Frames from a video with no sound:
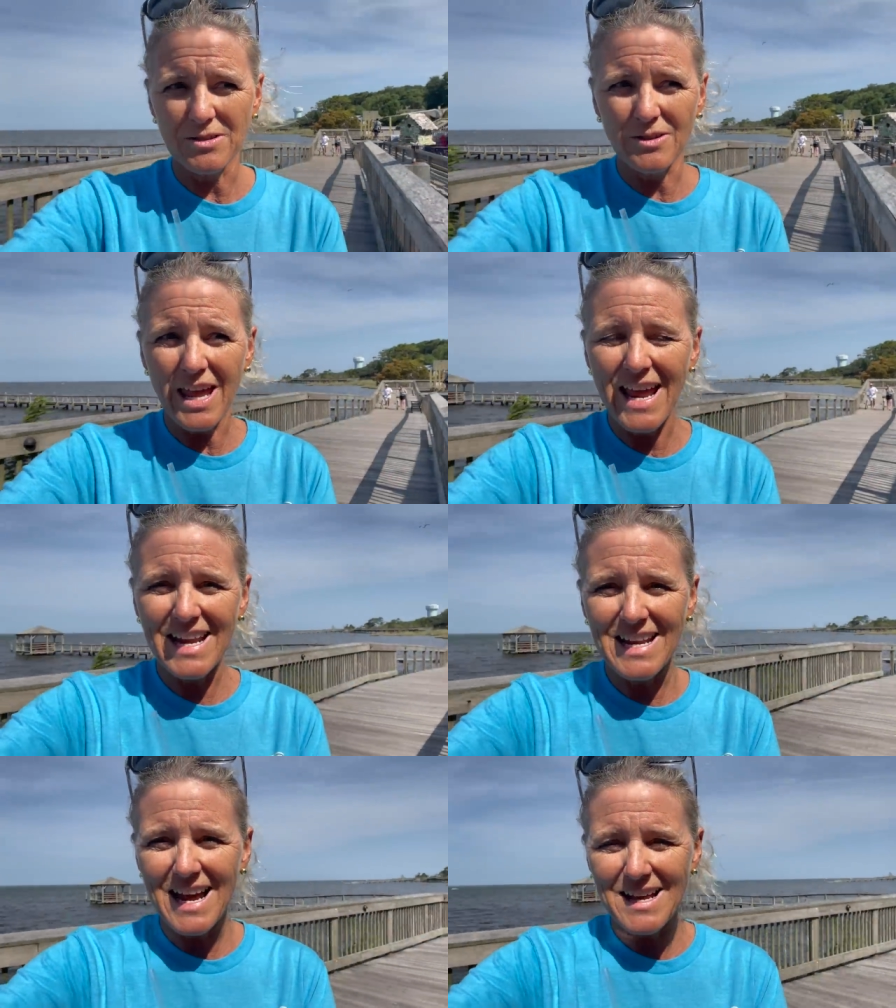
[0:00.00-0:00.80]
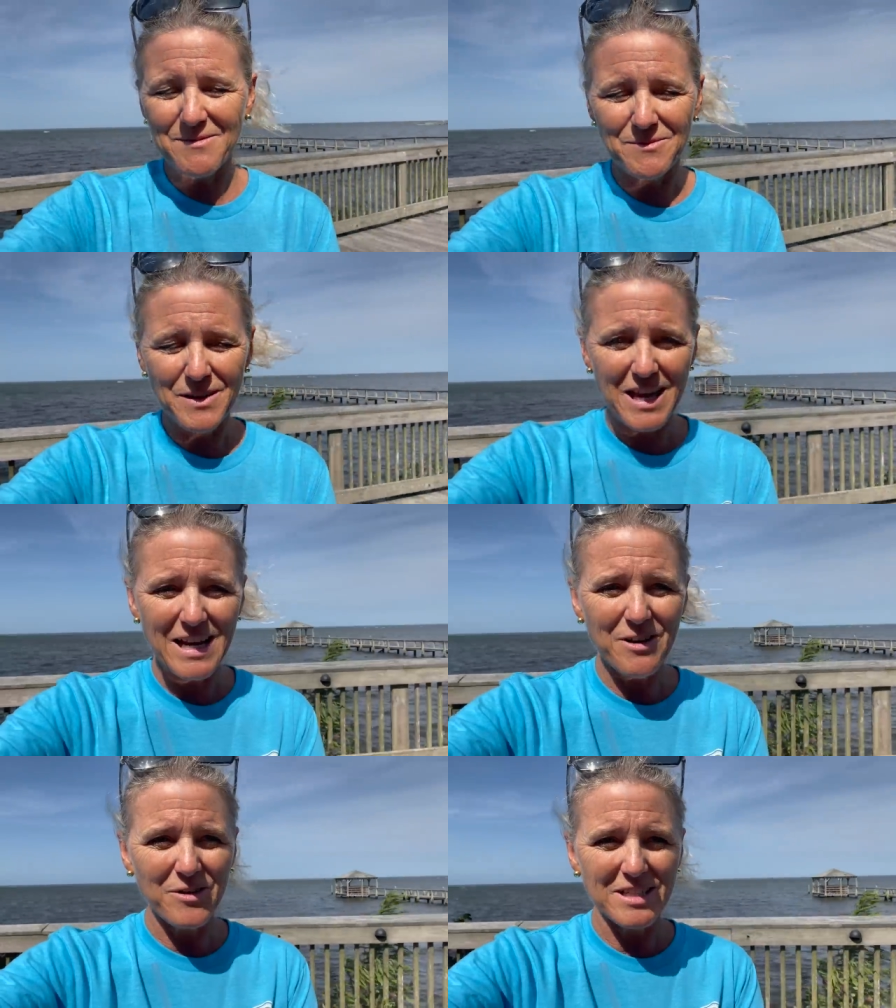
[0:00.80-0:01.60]
So Katie and I,
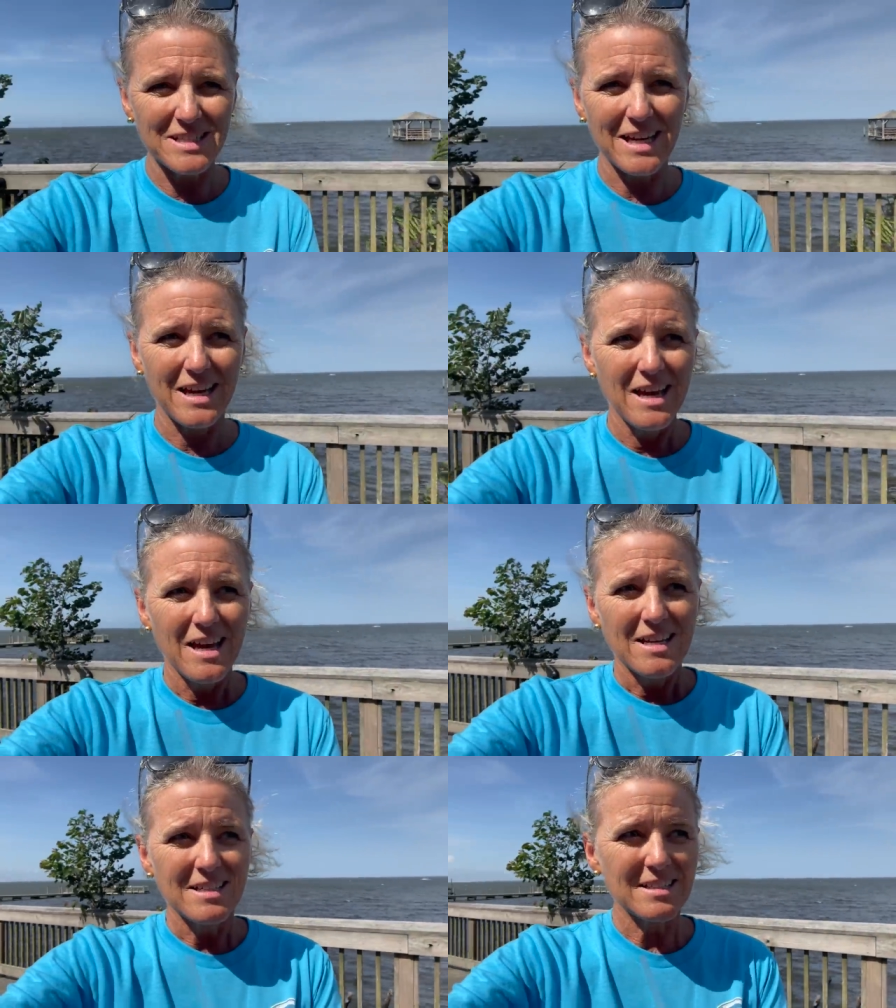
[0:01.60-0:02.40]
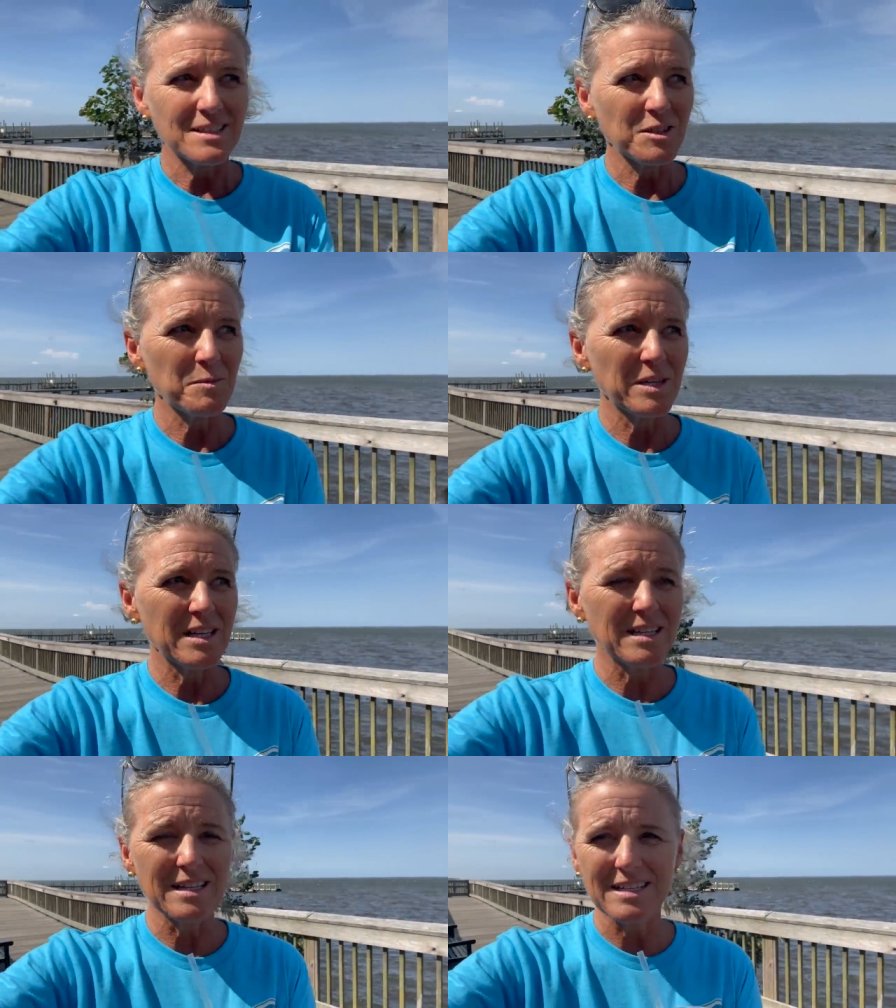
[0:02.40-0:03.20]
Katie always like does a little
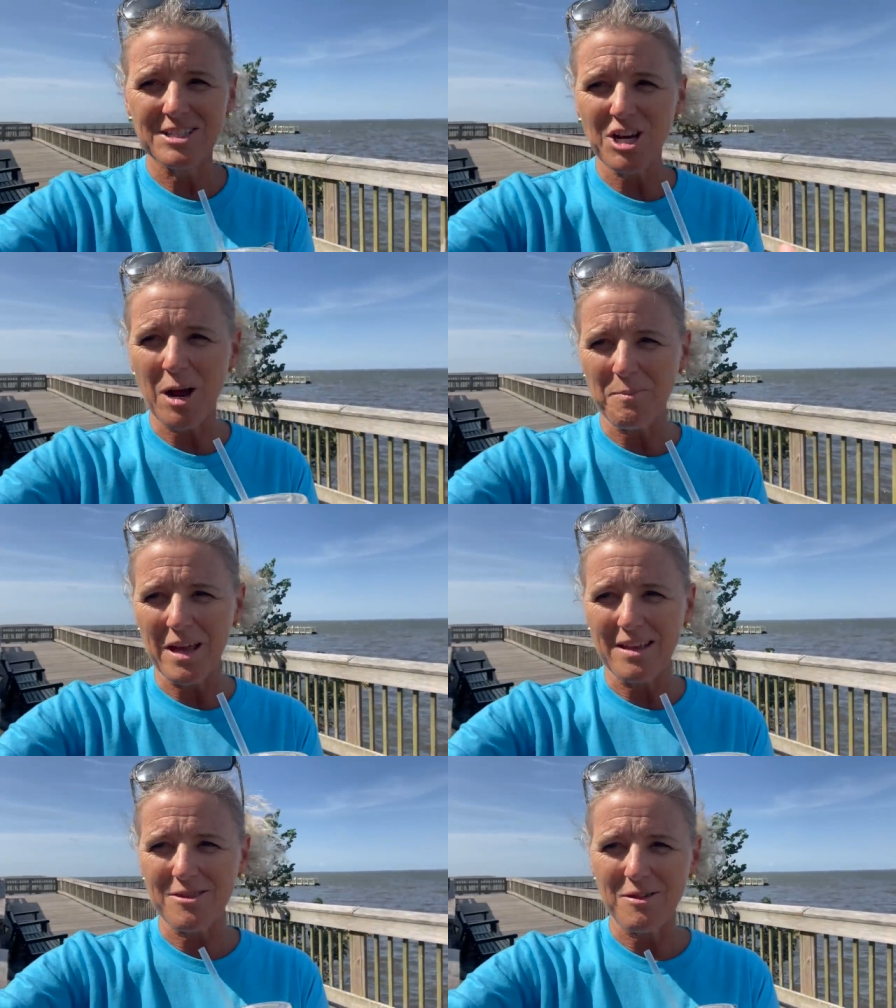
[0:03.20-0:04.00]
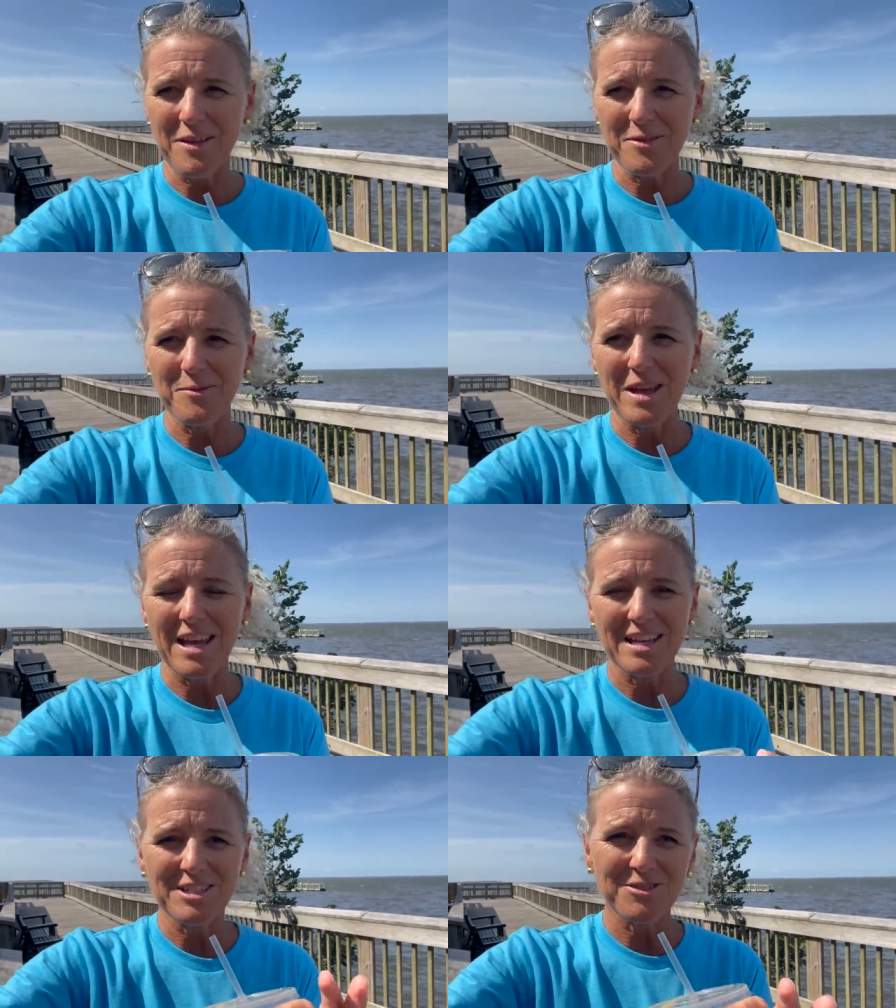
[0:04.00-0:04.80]
bit of shopping throughout the
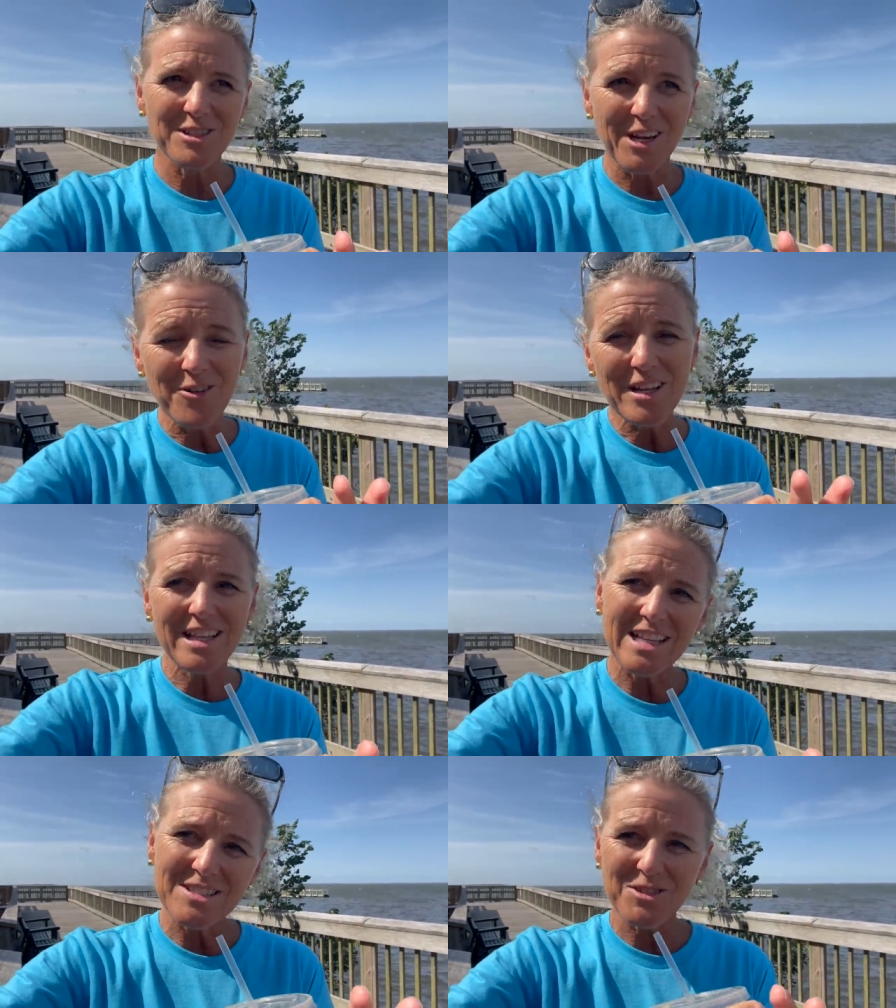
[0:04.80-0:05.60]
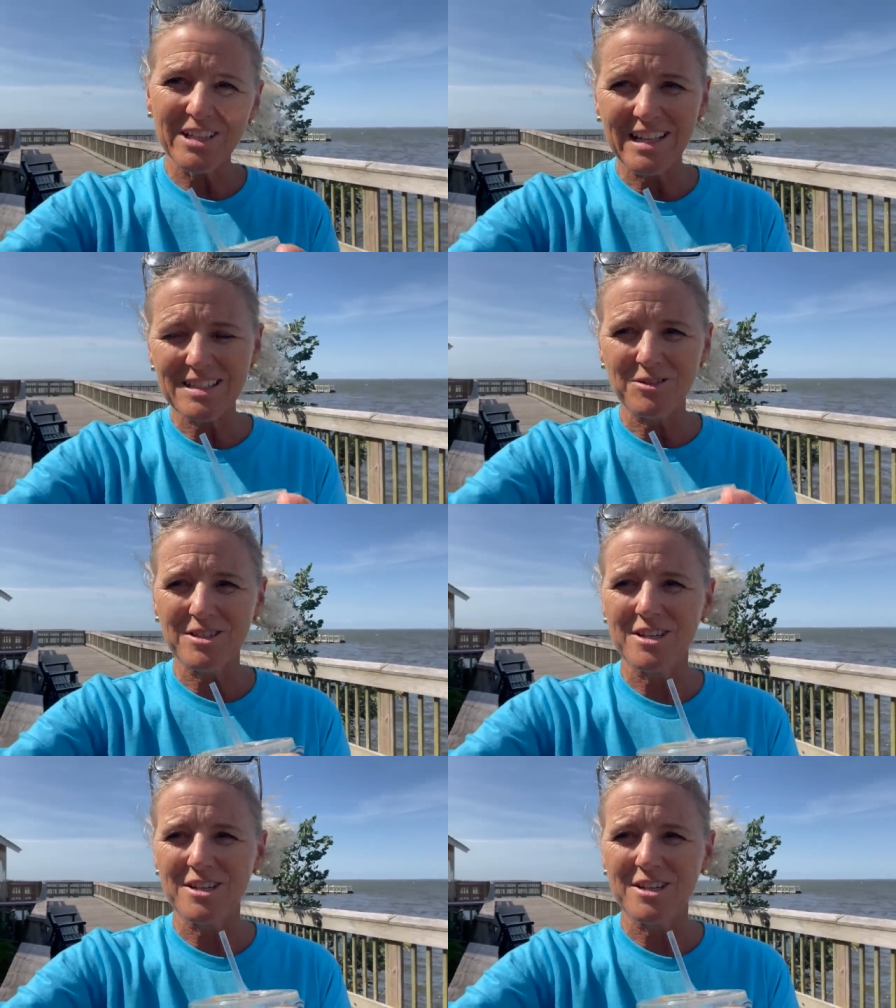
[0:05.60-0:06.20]
week, and she's like, oh, I like that store, I like that store.